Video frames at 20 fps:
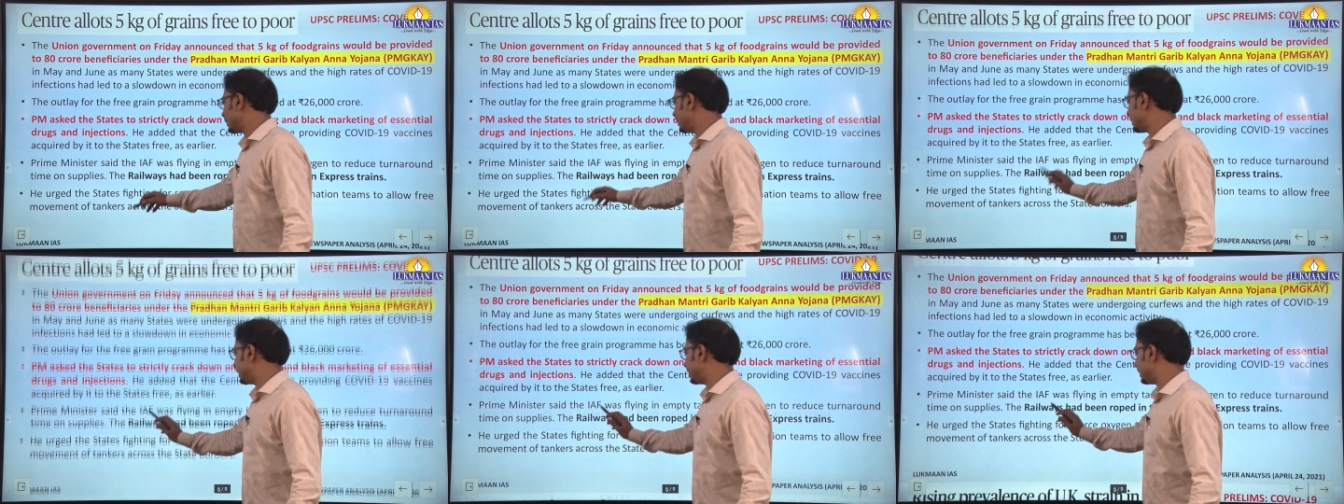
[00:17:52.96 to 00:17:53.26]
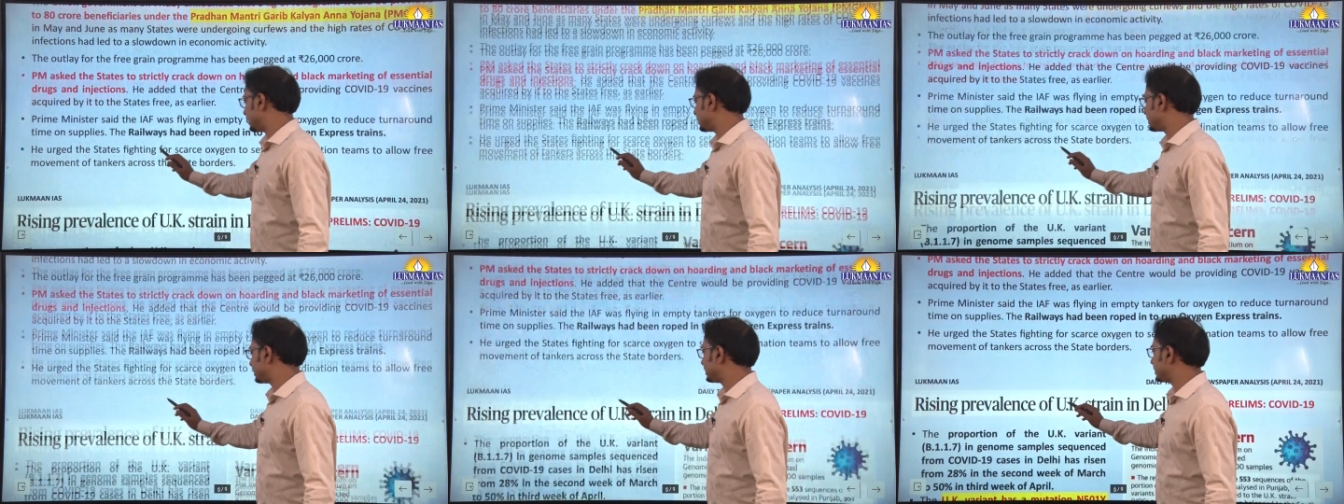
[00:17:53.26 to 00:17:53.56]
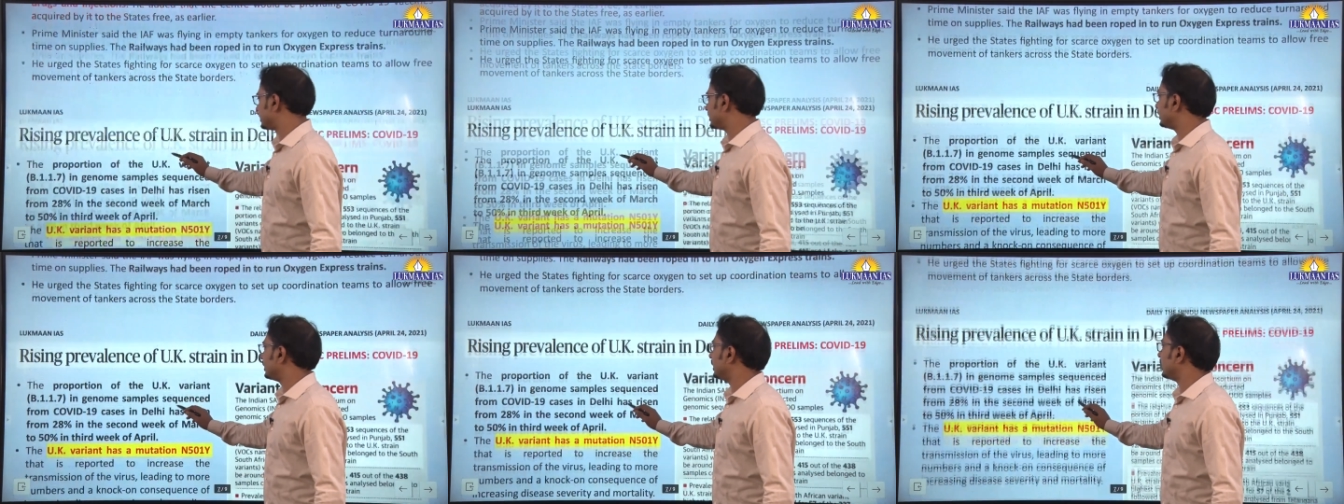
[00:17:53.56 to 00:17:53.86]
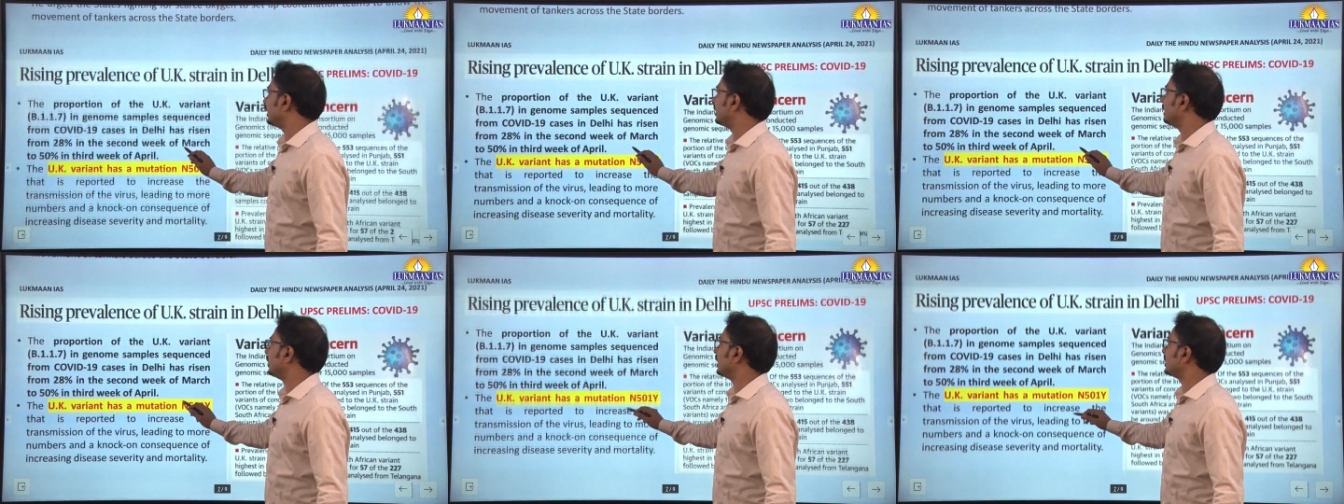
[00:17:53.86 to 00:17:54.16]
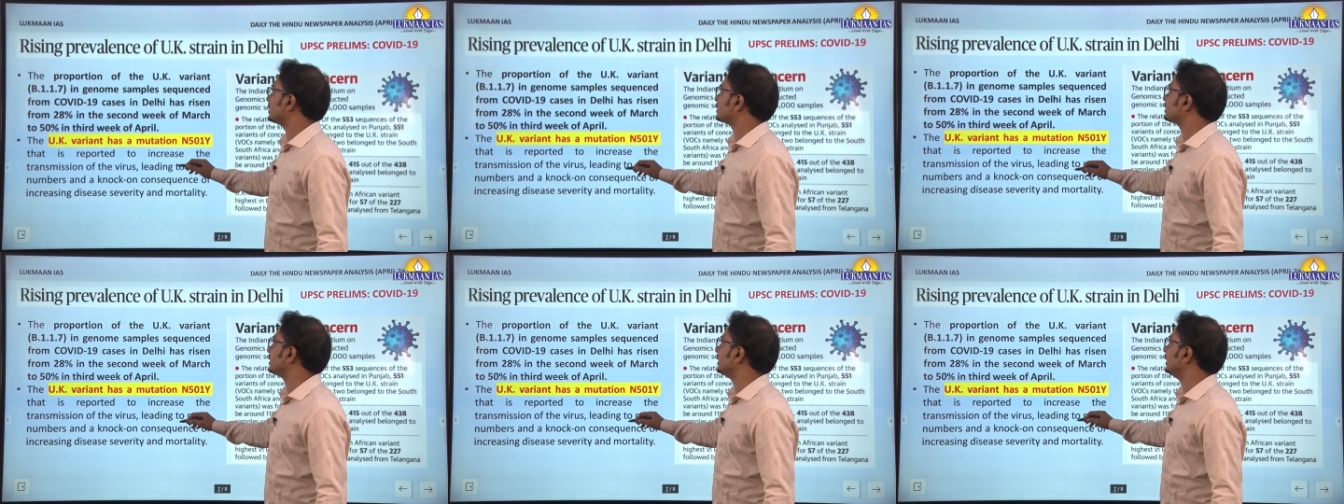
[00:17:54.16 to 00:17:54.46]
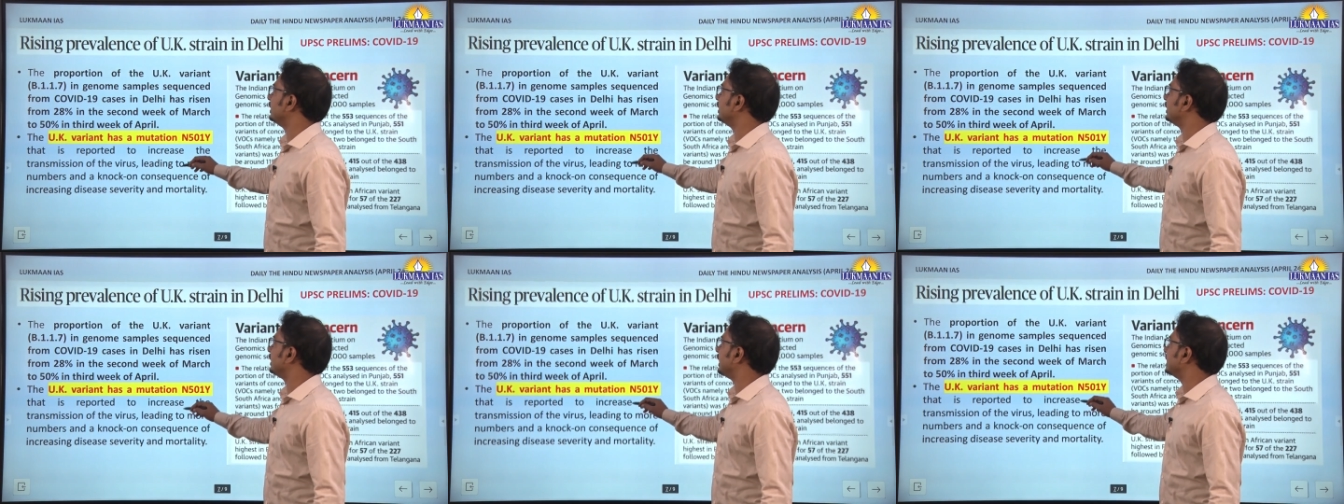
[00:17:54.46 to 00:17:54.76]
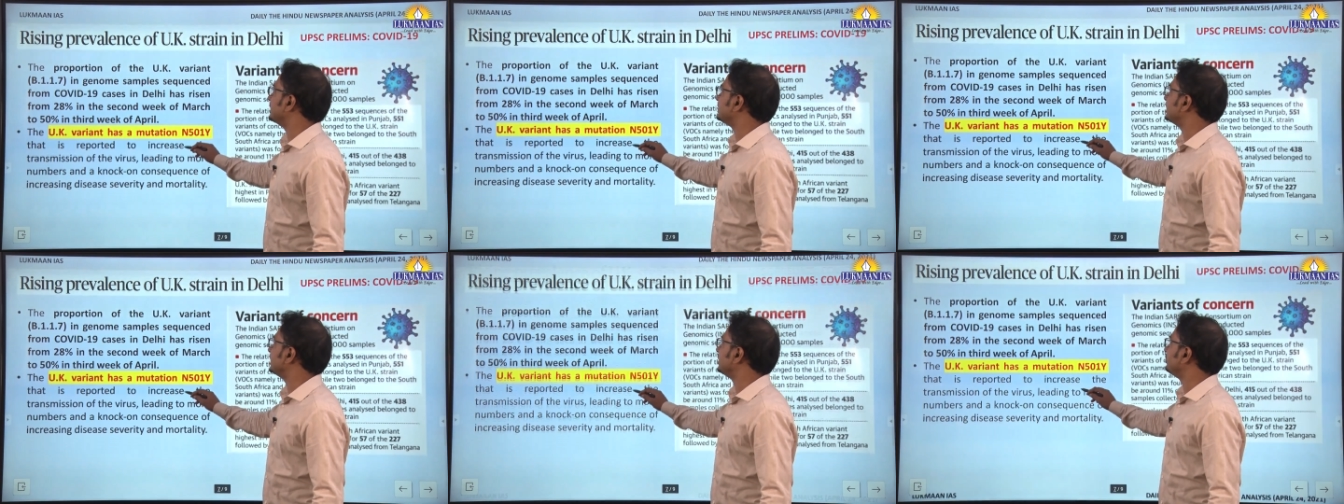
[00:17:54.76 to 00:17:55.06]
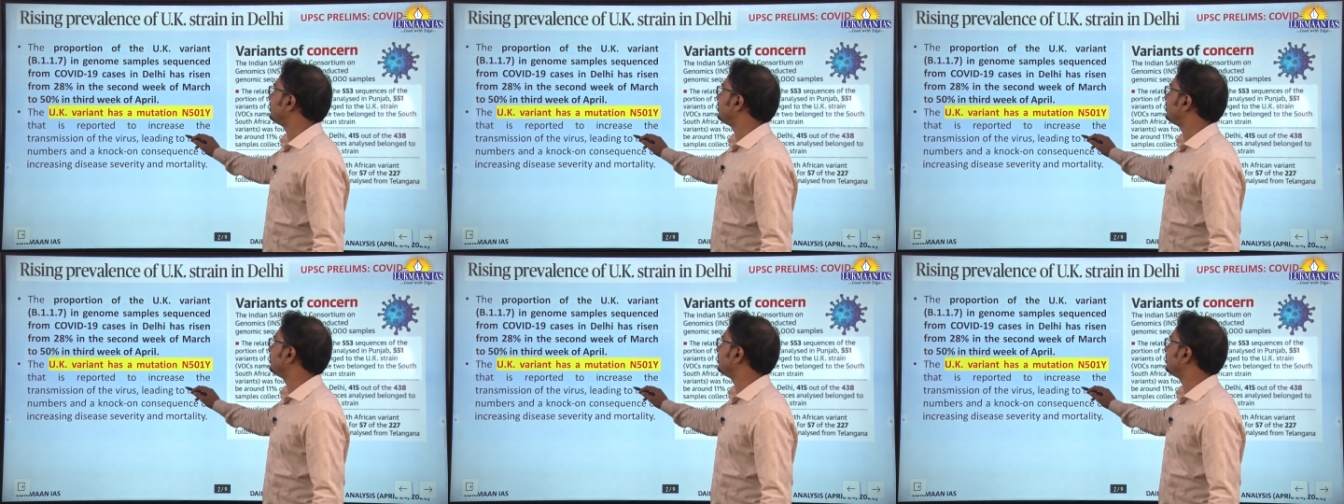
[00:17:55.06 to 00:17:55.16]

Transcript: Yes, and lastly, rising